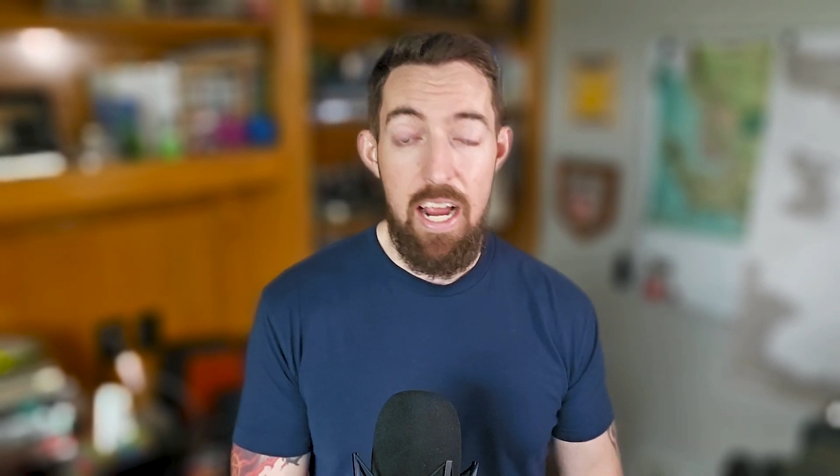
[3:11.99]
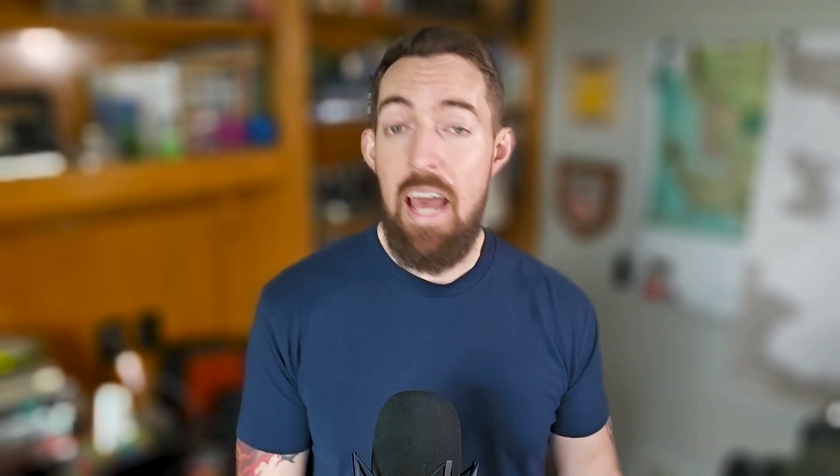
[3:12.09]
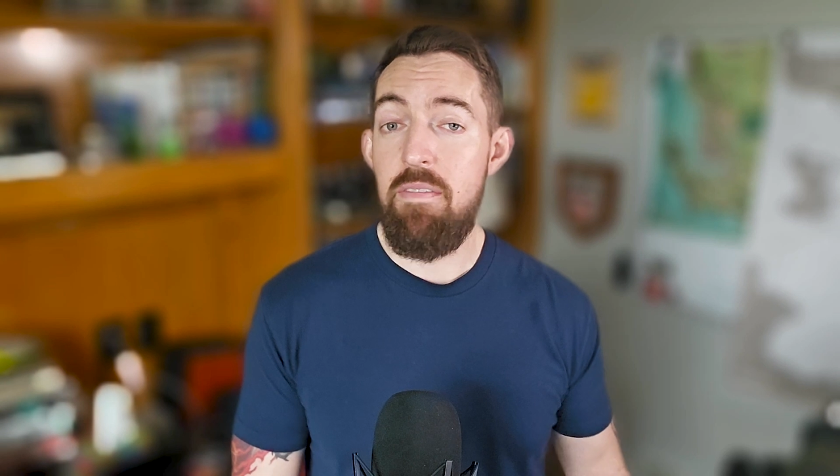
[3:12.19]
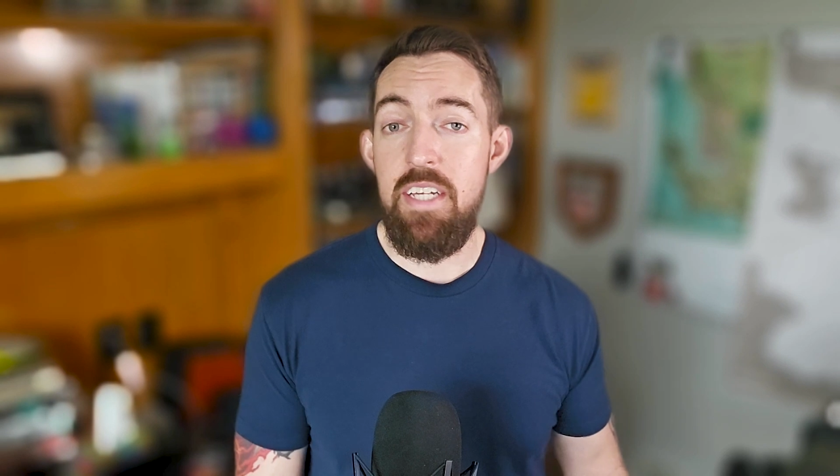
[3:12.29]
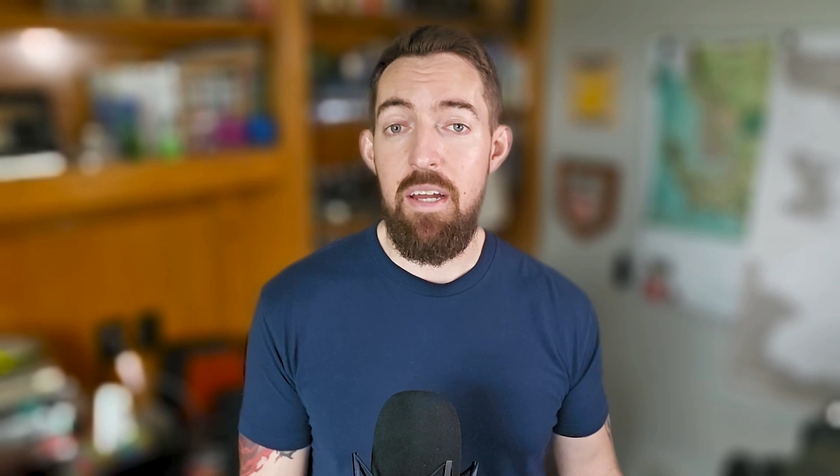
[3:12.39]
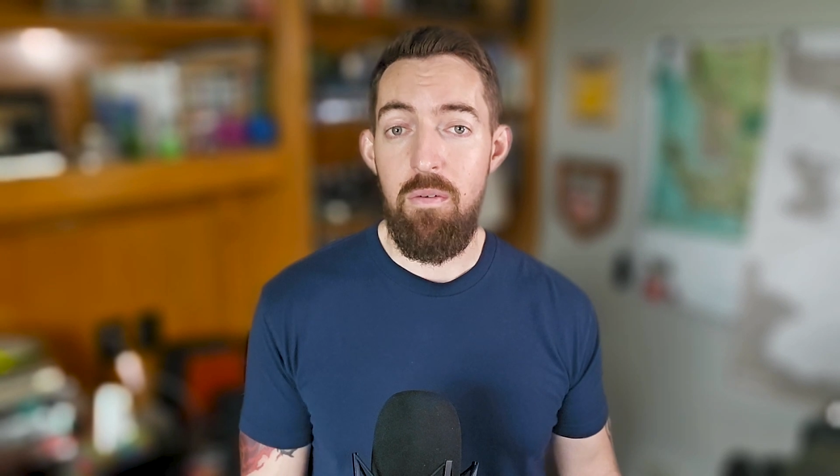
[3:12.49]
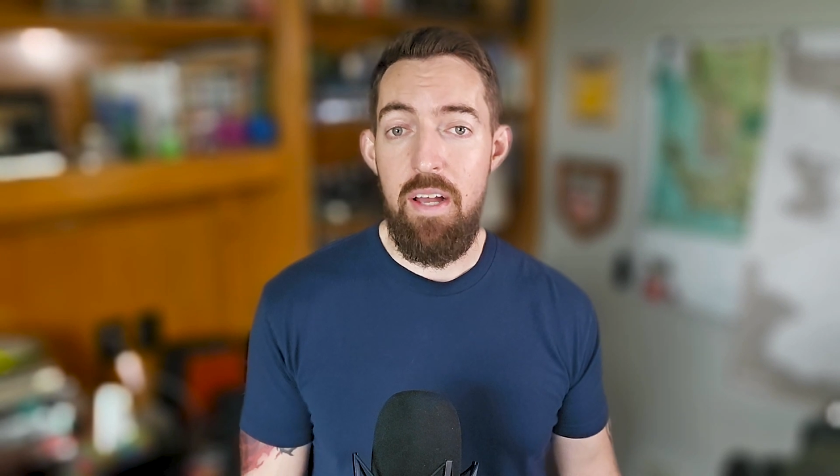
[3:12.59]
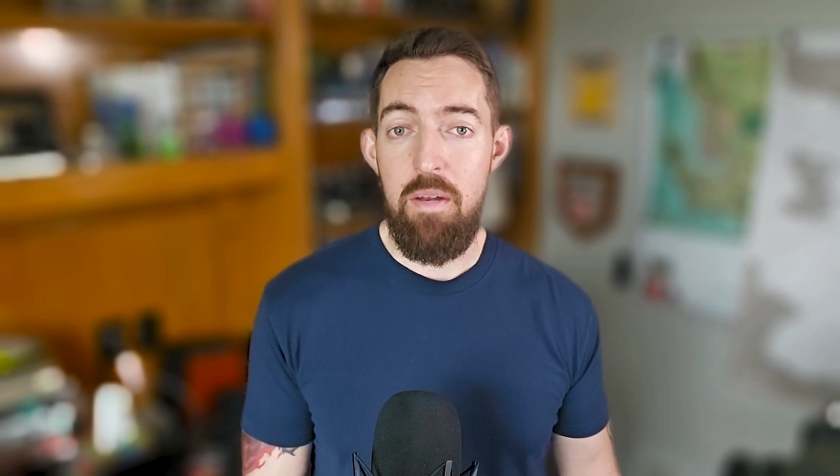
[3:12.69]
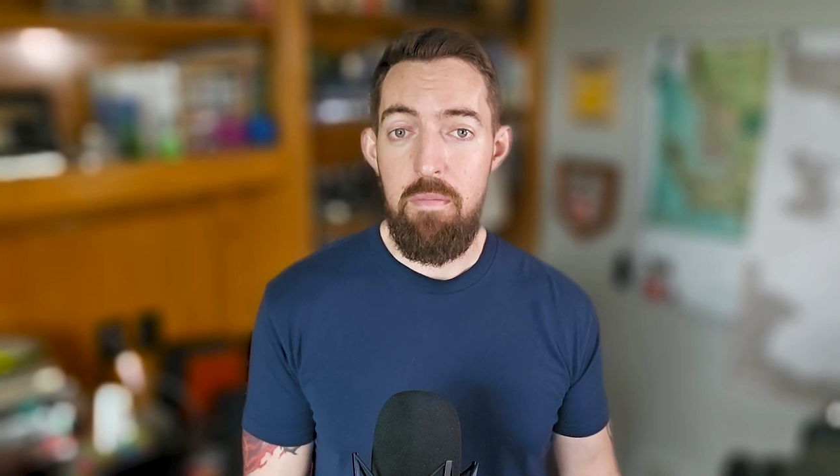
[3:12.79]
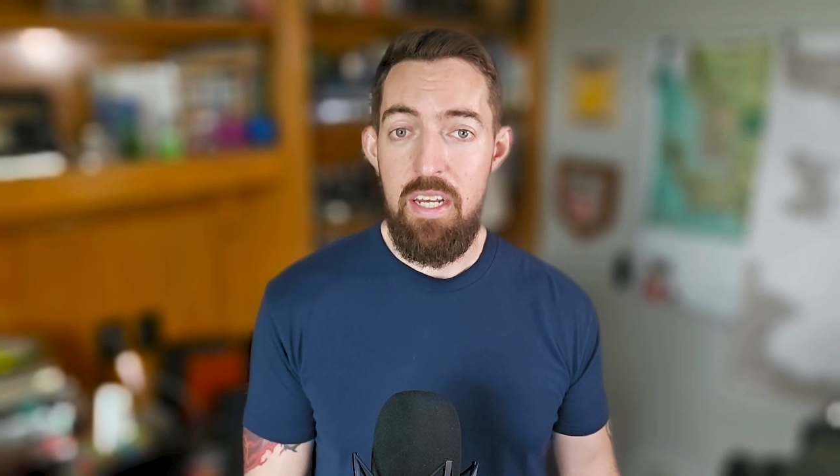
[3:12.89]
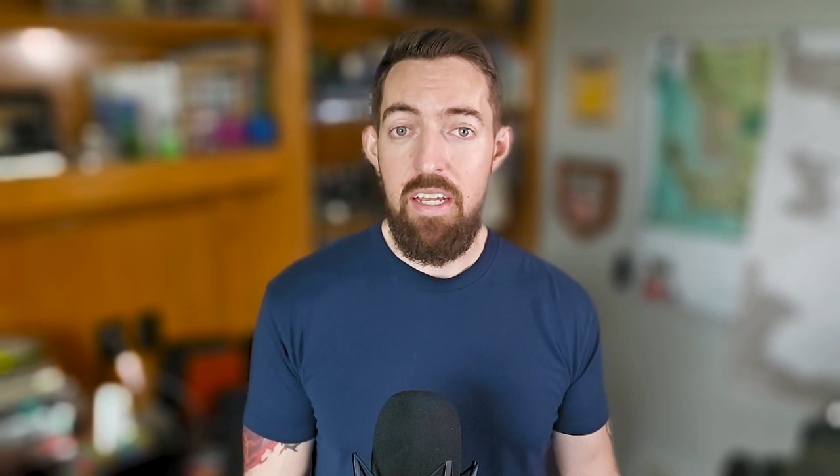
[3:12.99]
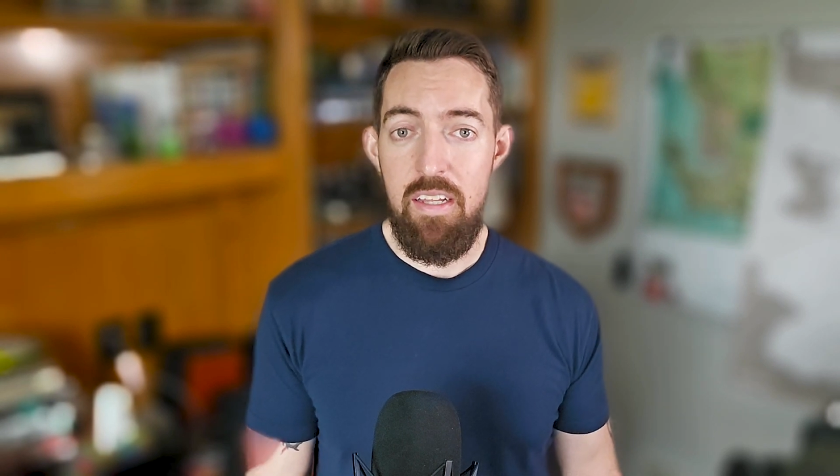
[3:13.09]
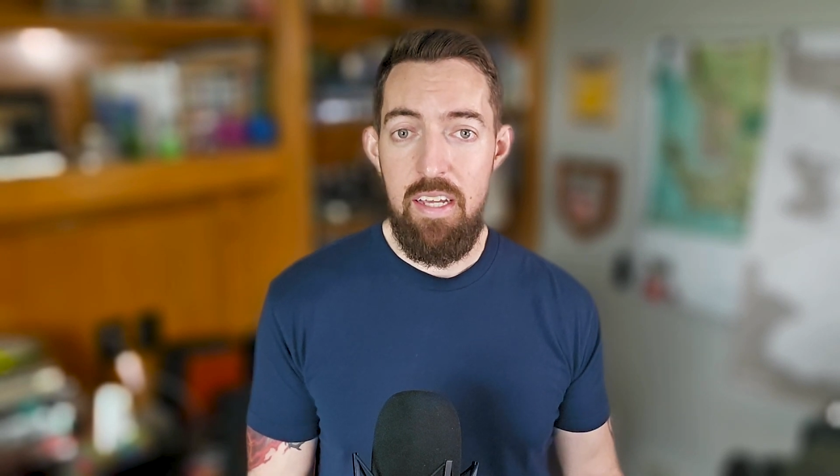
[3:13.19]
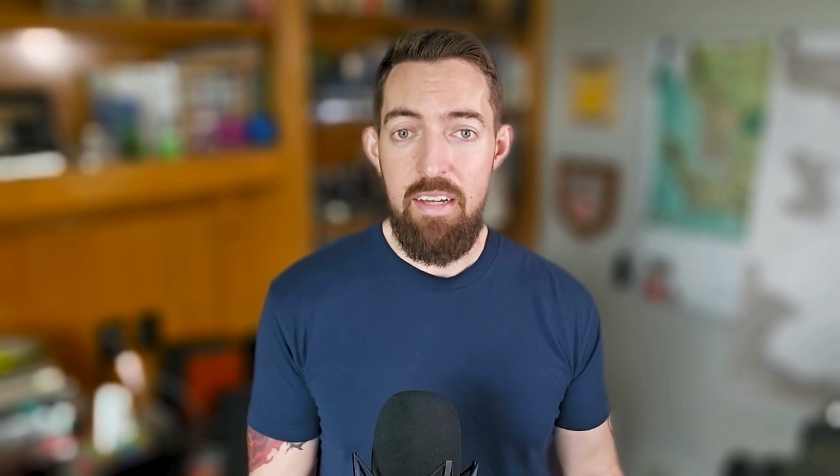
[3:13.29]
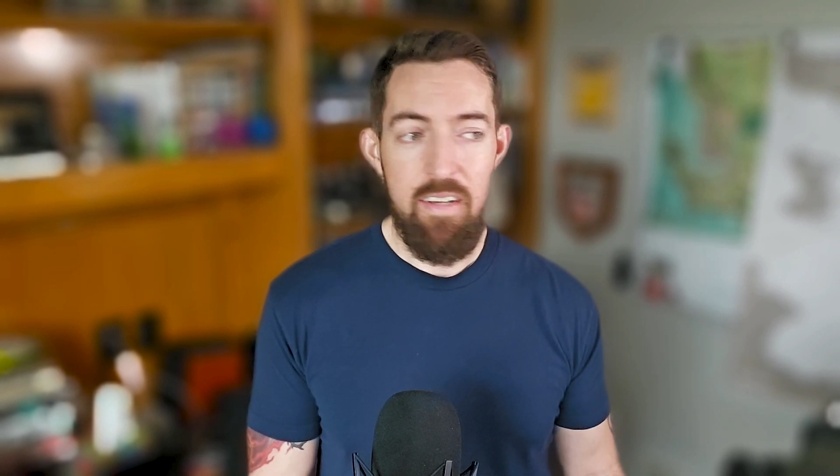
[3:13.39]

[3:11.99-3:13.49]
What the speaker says: I have to get it right immediately. You